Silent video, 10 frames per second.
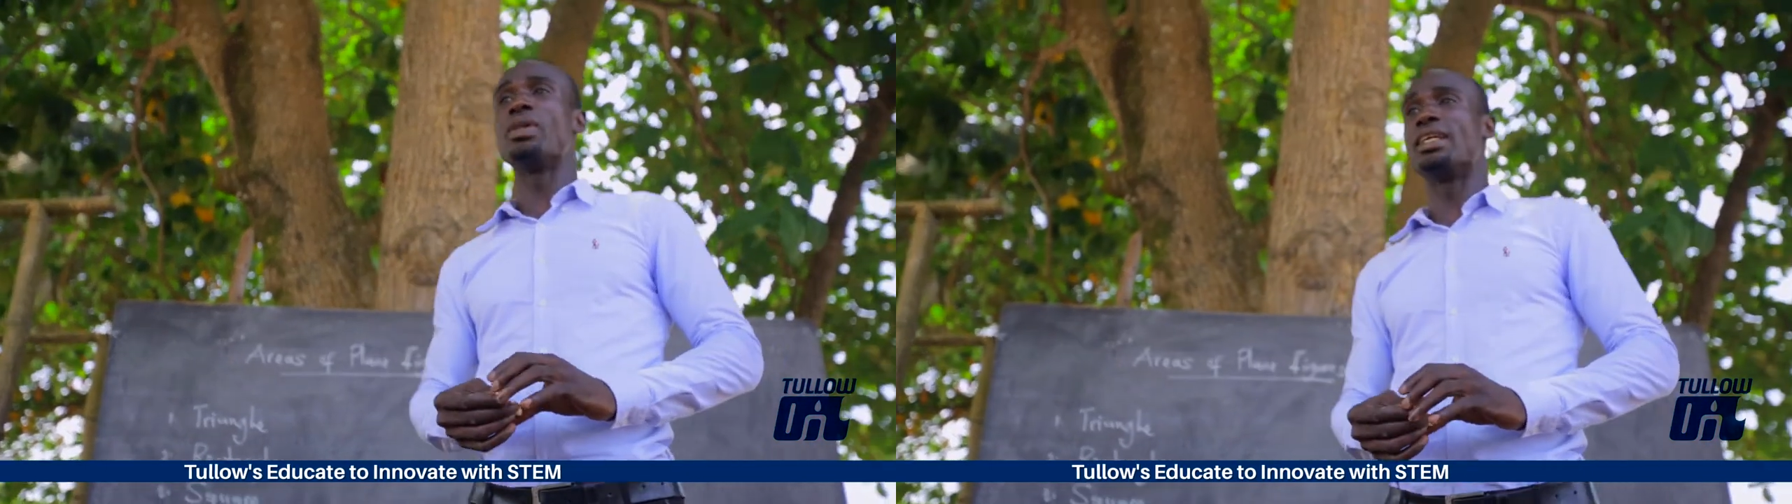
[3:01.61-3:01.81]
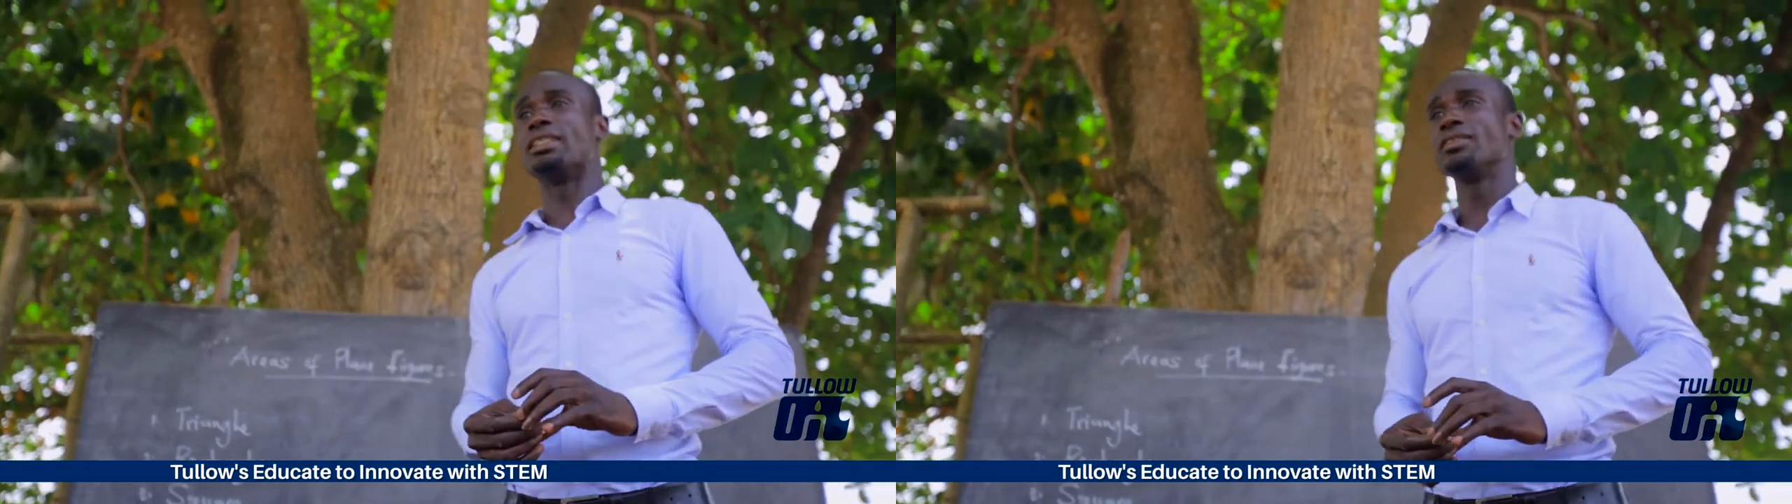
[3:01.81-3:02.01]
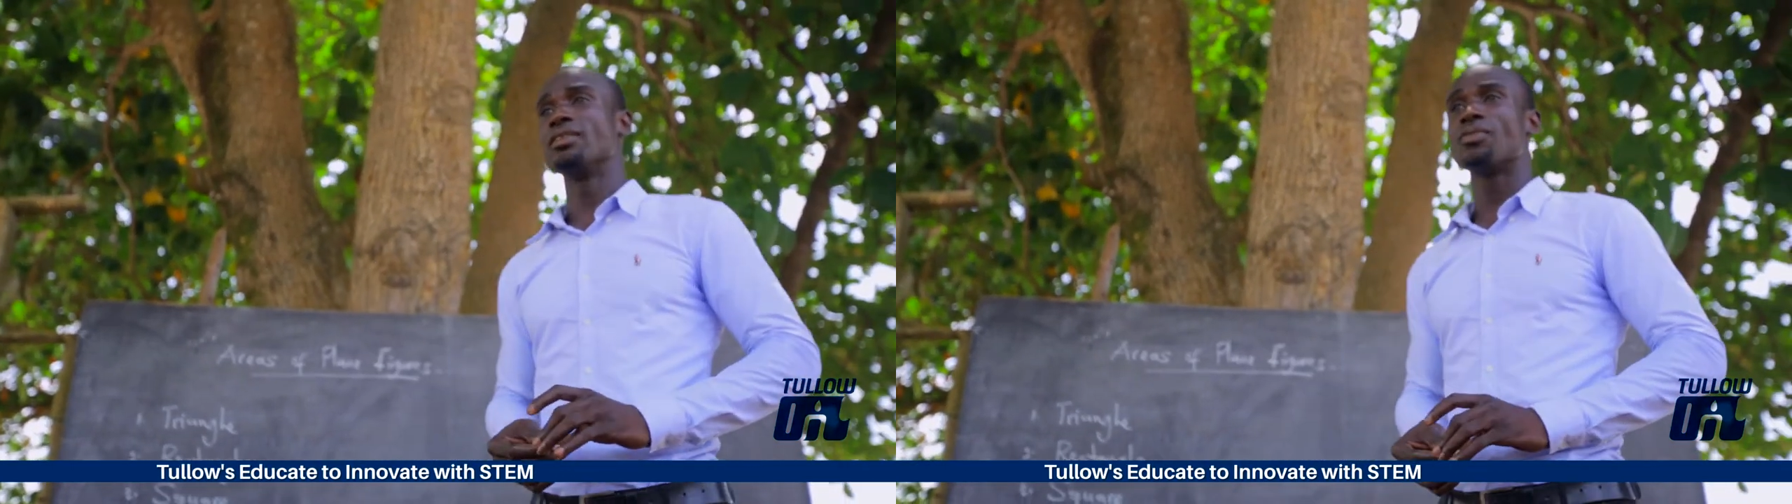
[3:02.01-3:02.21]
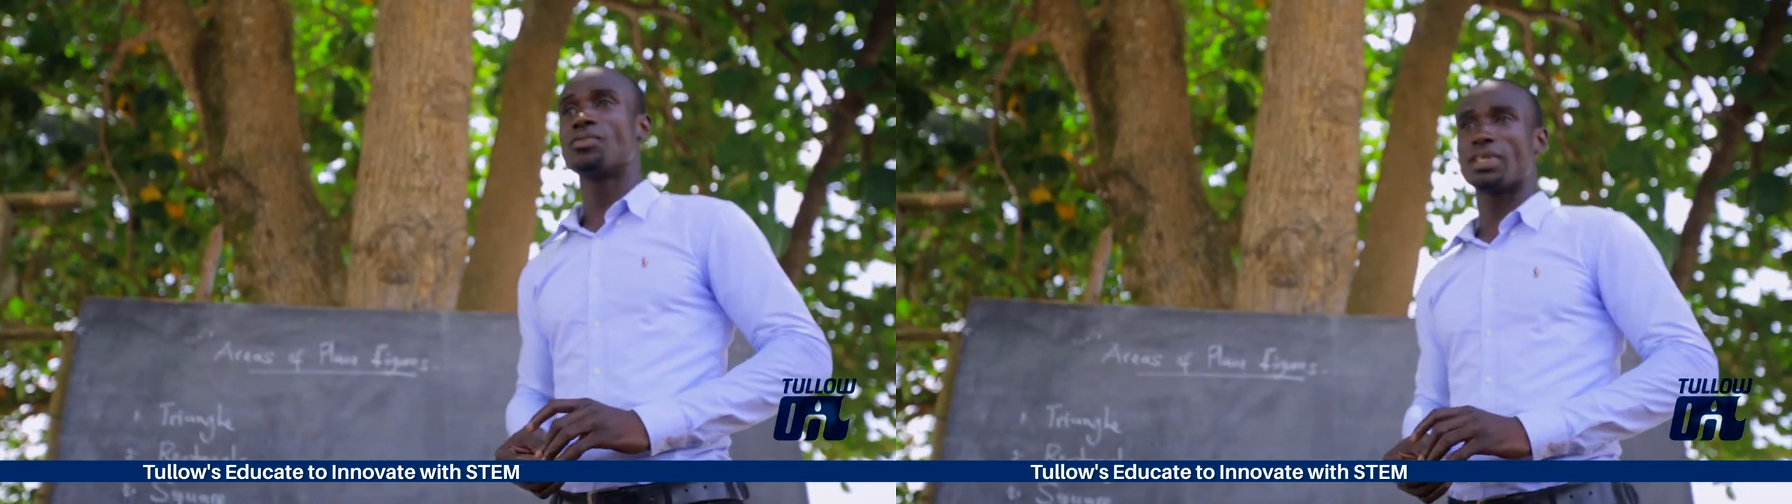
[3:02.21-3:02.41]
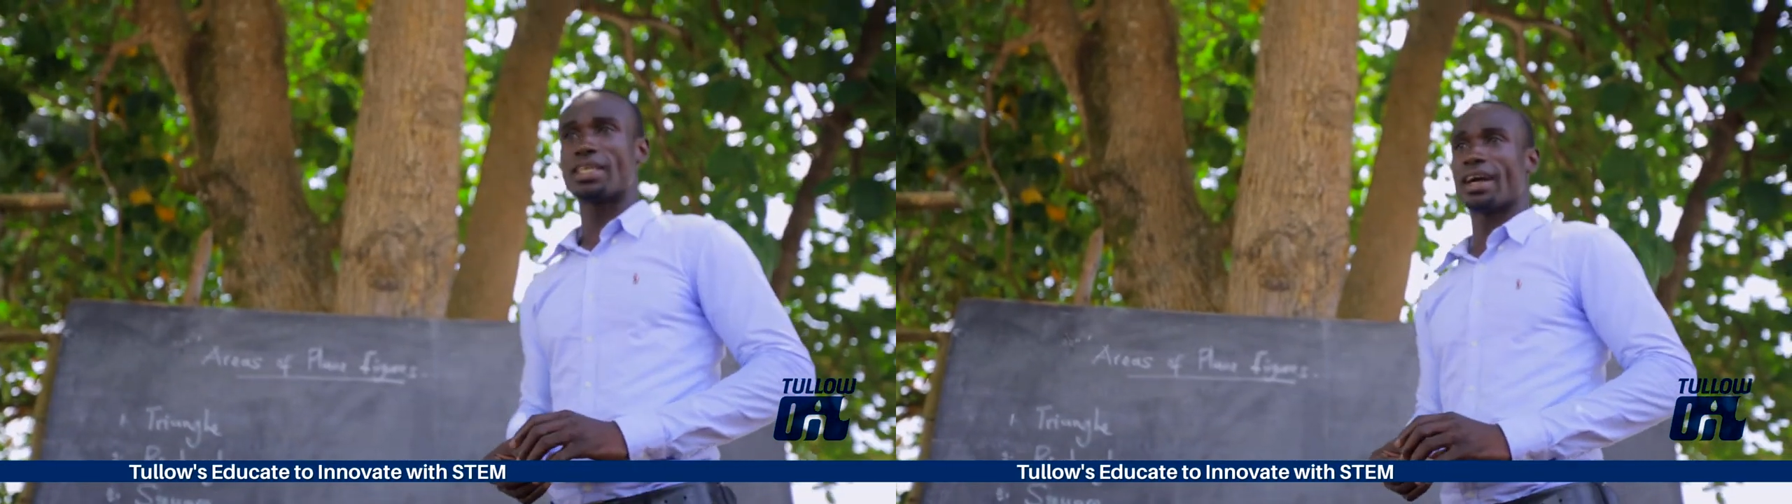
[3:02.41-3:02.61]
Educate
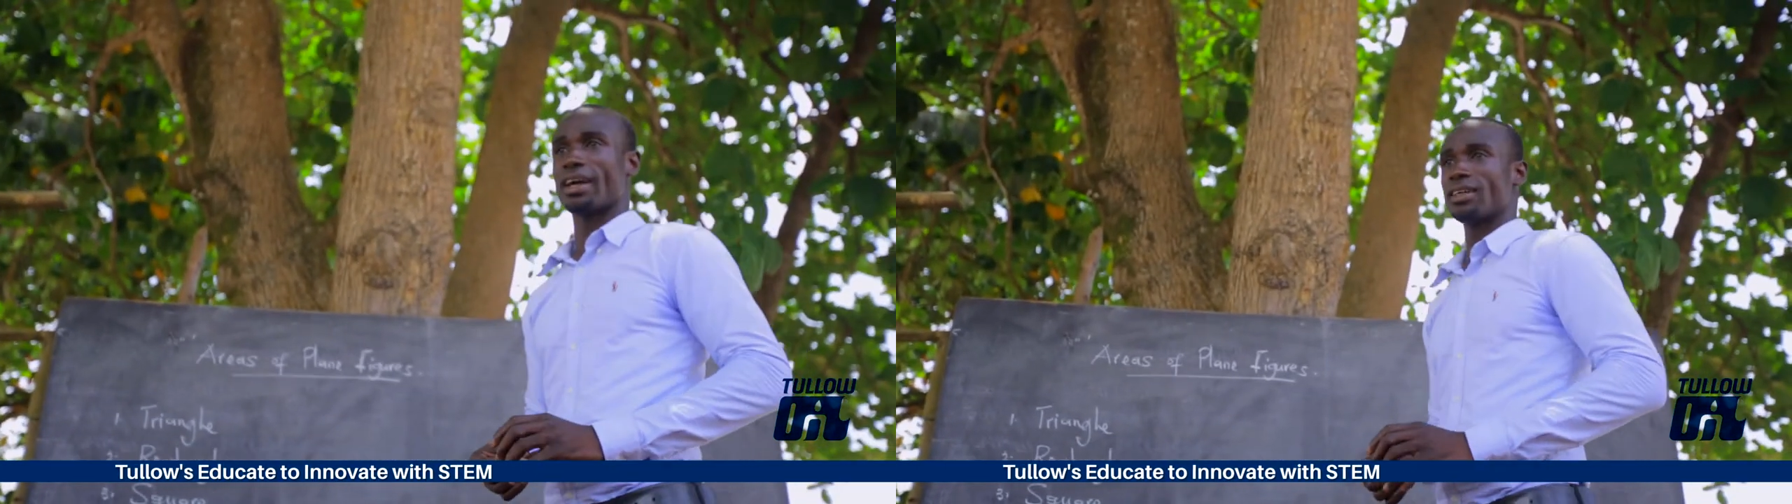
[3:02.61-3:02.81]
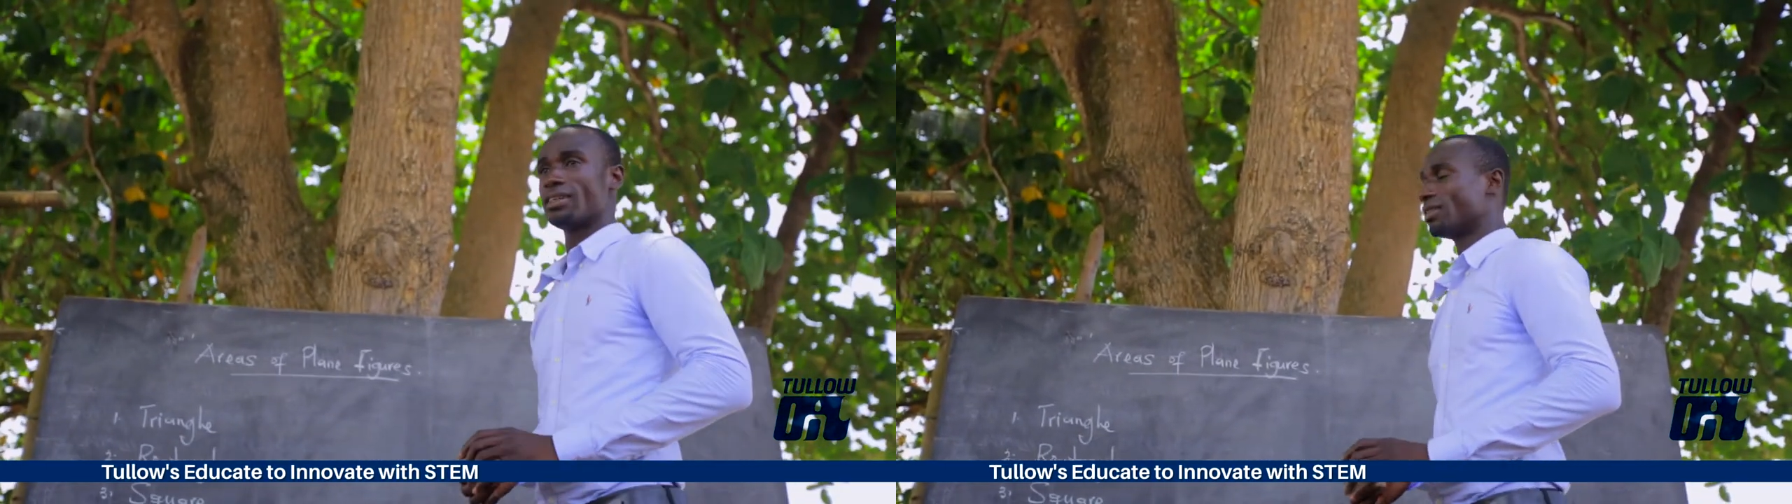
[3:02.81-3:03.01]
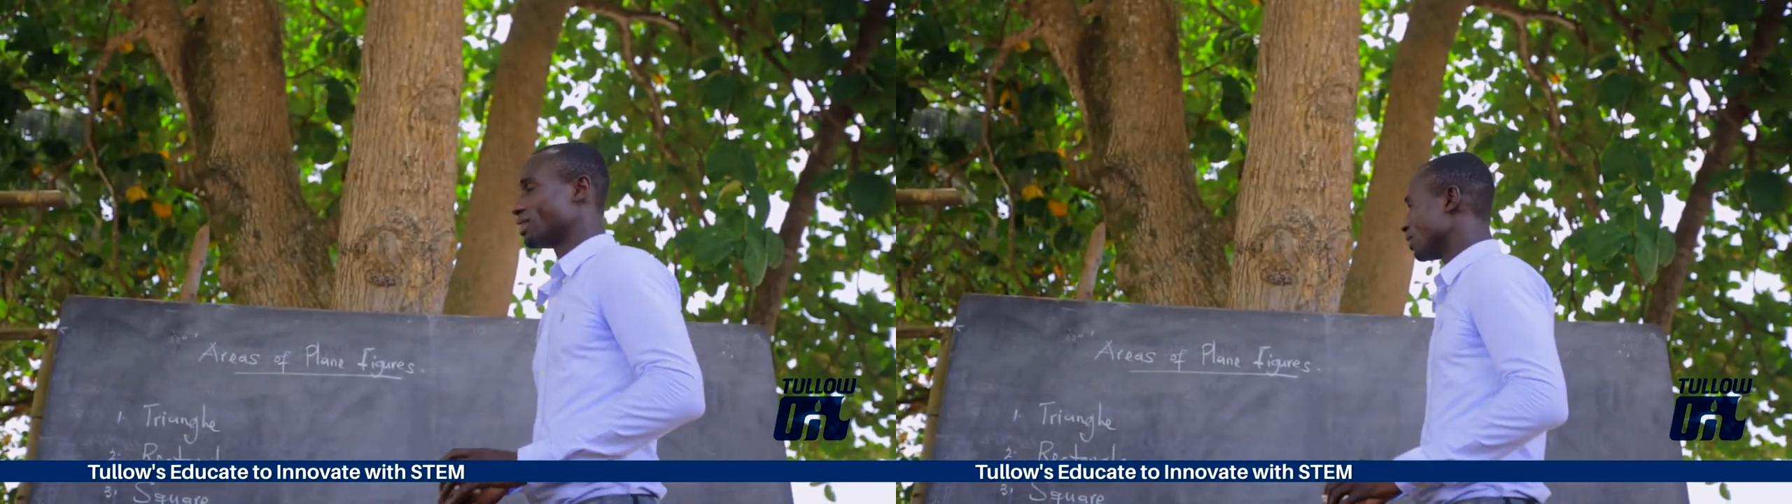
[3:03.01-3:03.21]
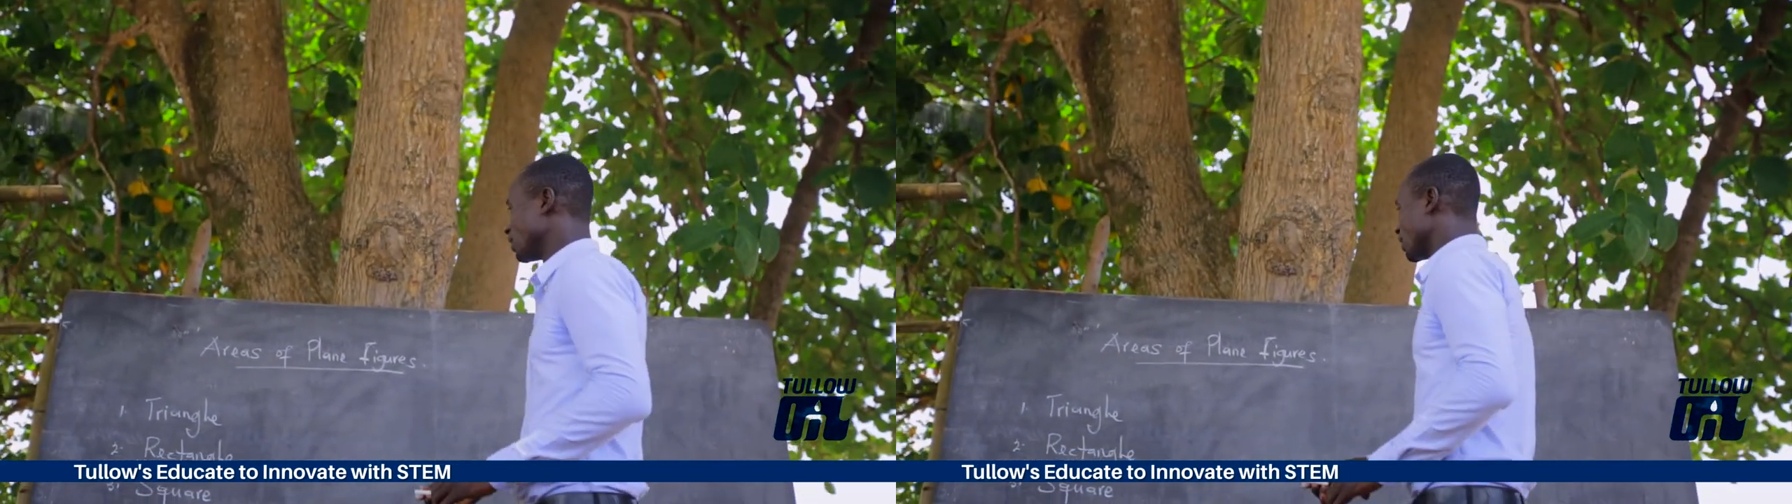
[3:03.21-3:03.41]
to Innovate to